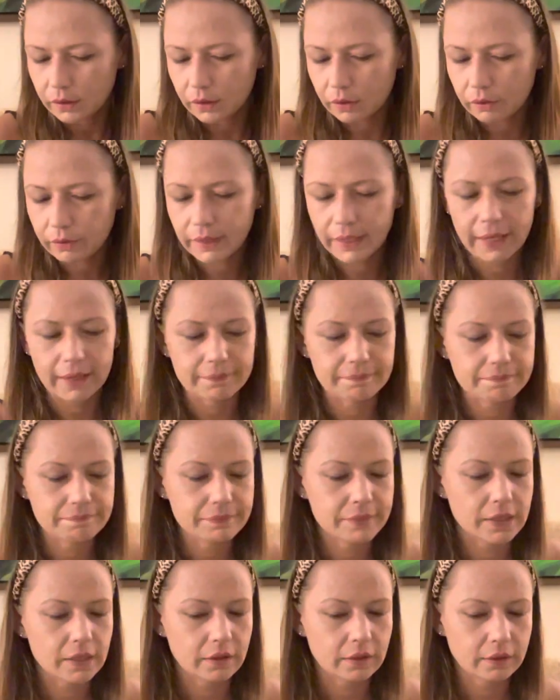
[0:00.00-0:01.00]
Okay.
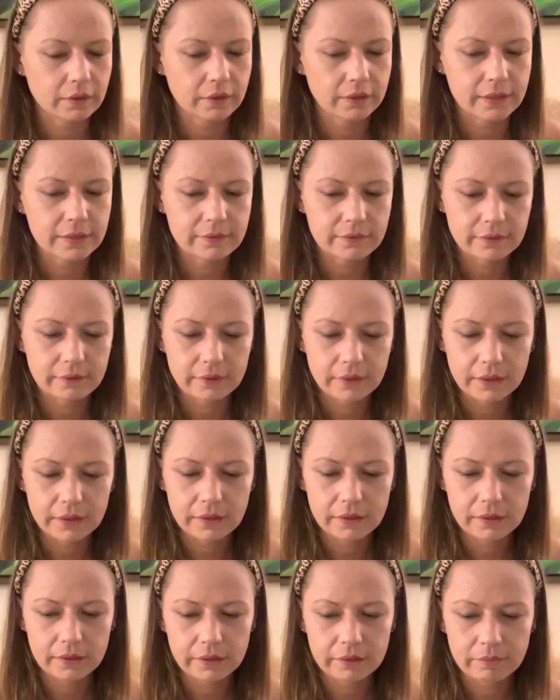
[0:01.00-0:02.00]
I
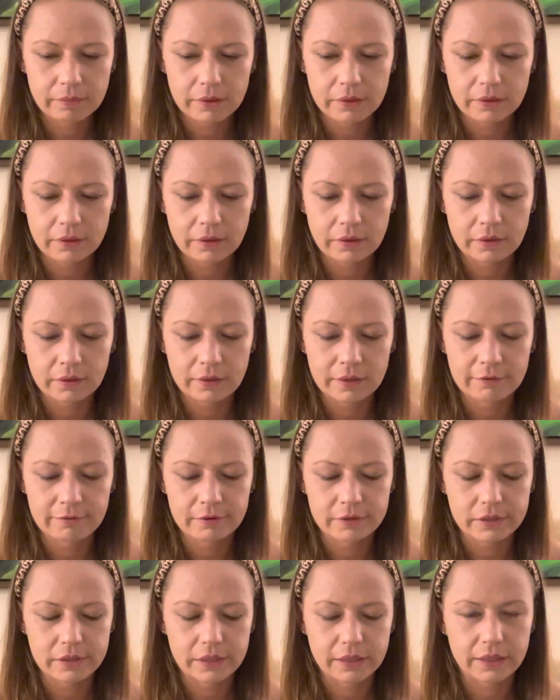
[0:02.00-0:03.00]
think I'm gonna leave
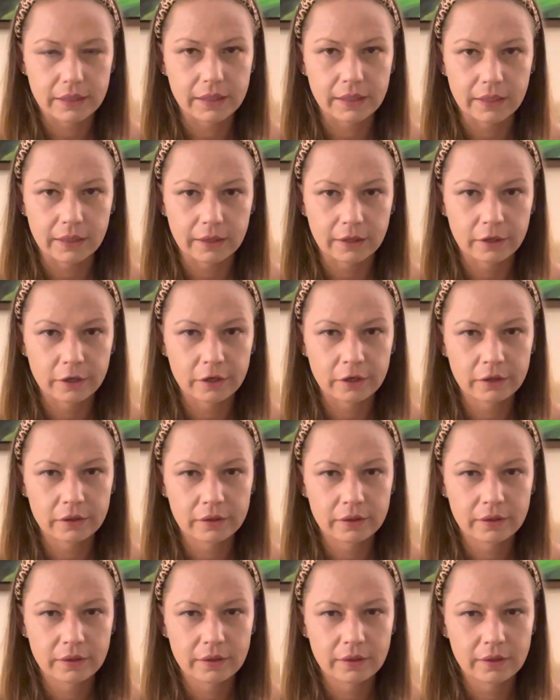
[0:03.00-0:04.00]
it here.
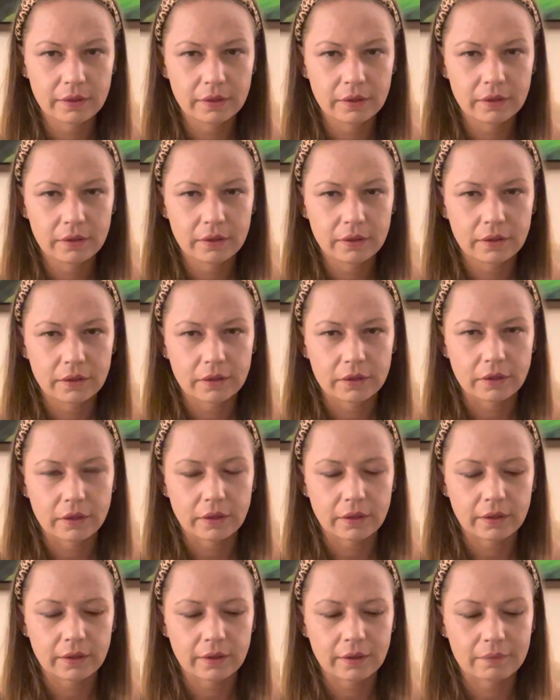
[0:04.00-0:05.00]

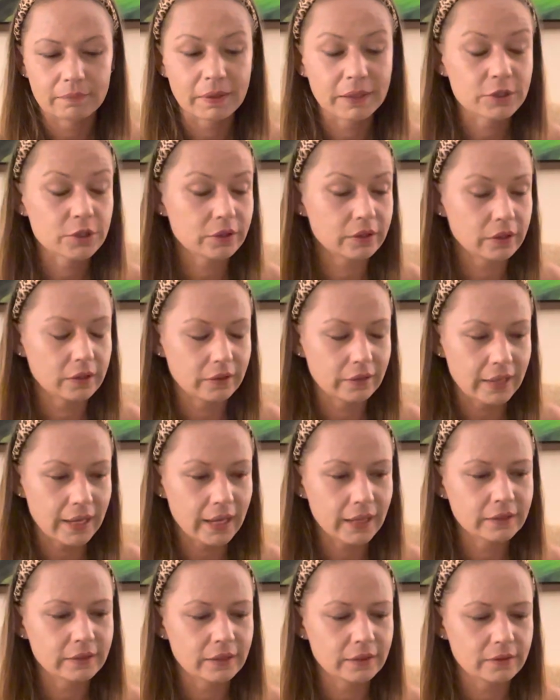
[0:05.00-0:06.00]
I'm actually
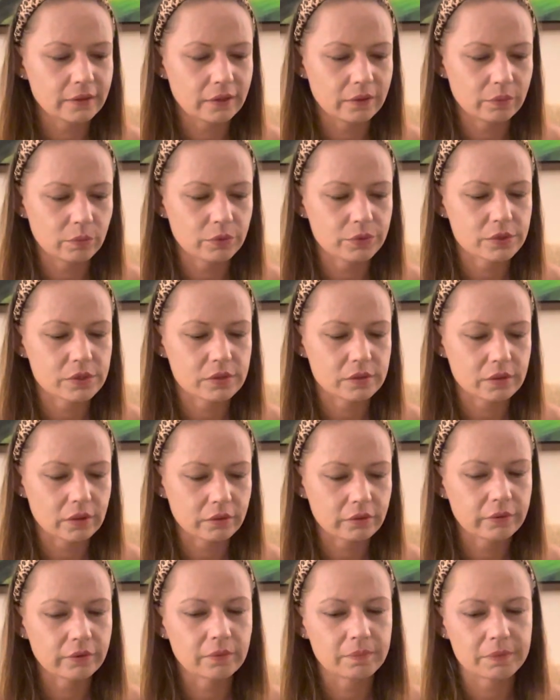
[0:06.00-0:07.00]
glad that it was a
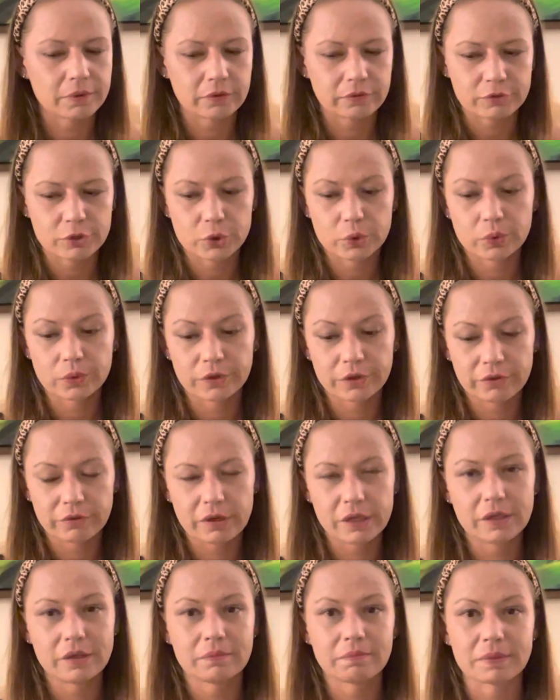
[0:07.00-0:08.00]
little bit of a shorter
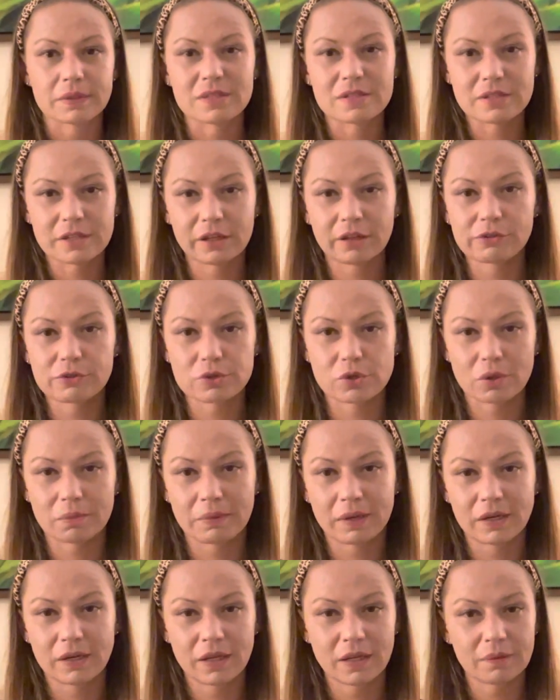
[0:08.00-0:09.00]
reading, but still so
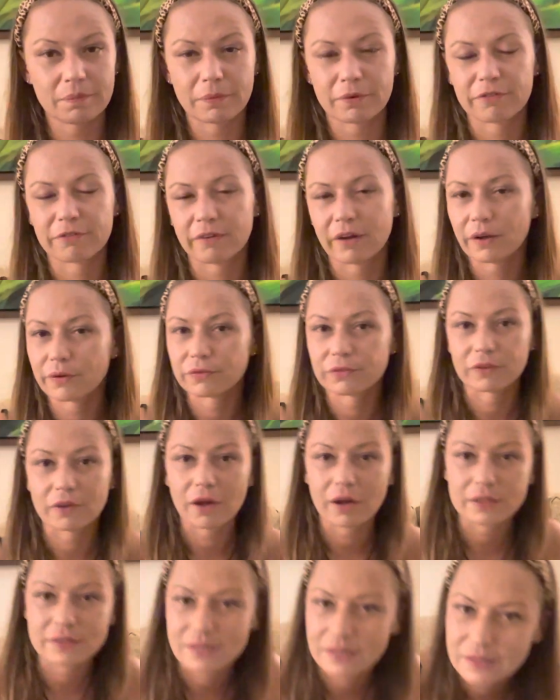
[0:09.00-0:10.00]
many profound thoughts.